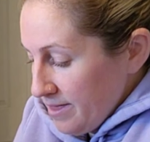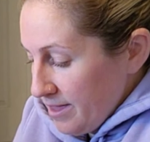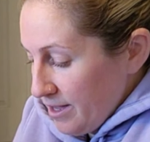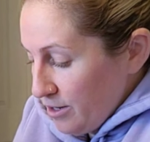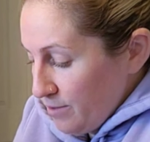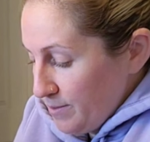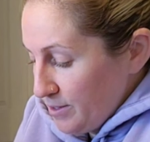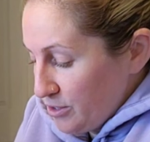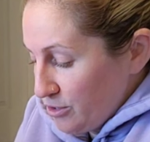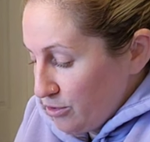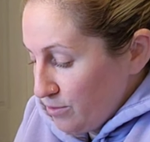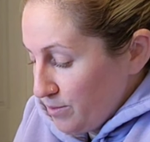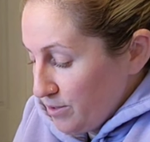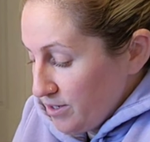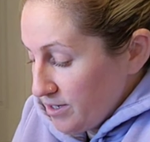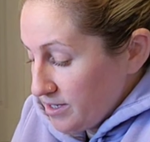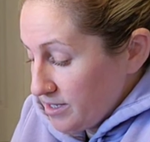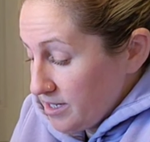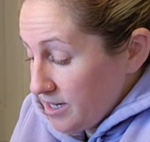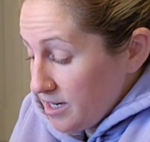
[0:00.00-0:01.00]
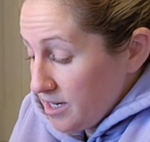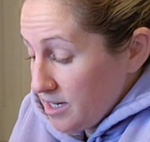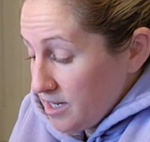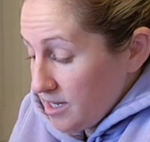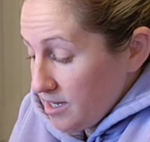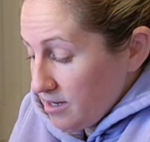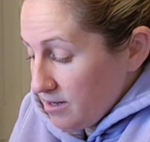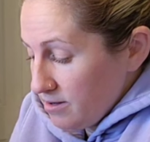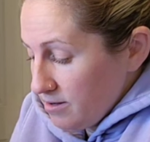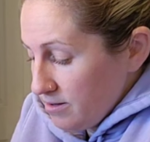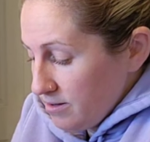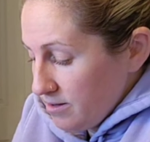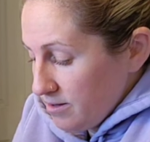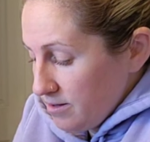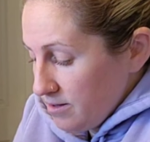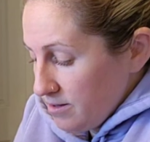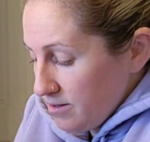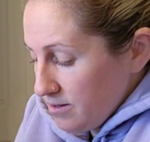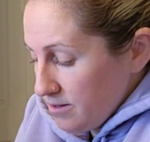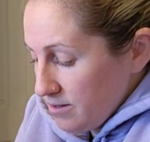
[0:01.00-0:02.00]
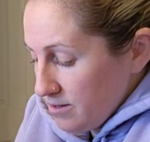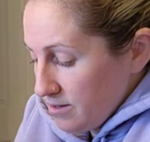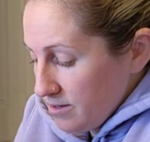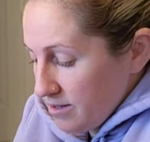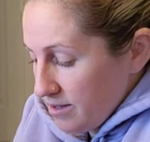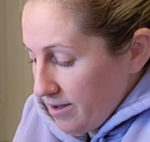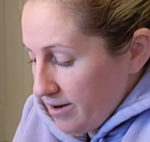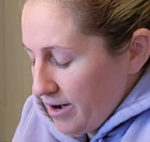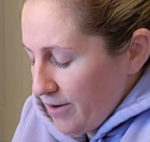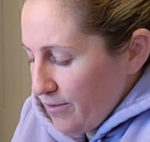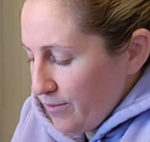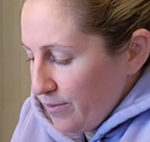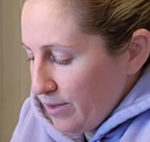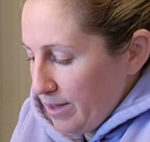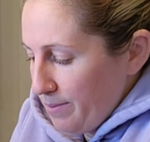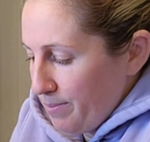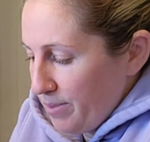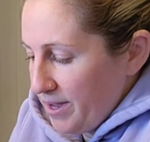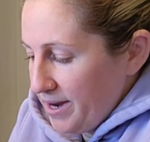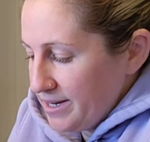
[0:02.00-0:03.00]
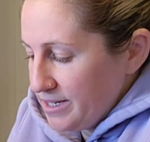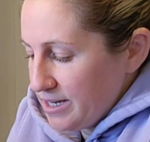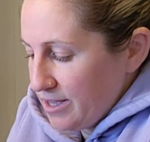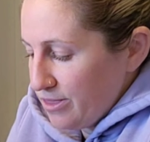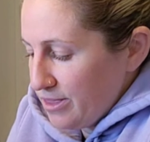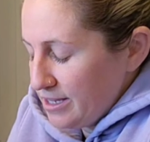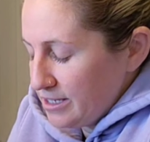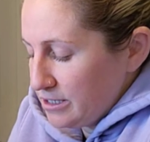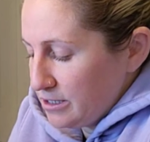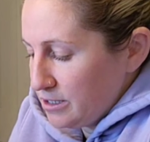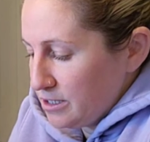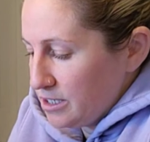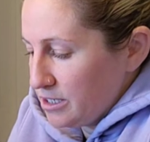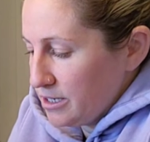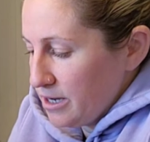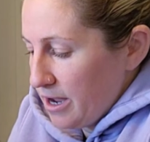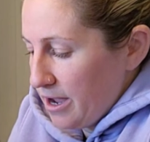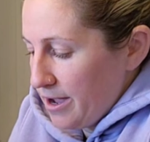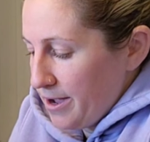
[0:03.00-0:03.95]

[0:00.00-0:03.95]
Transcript: That'll be super exciting. I never really planted this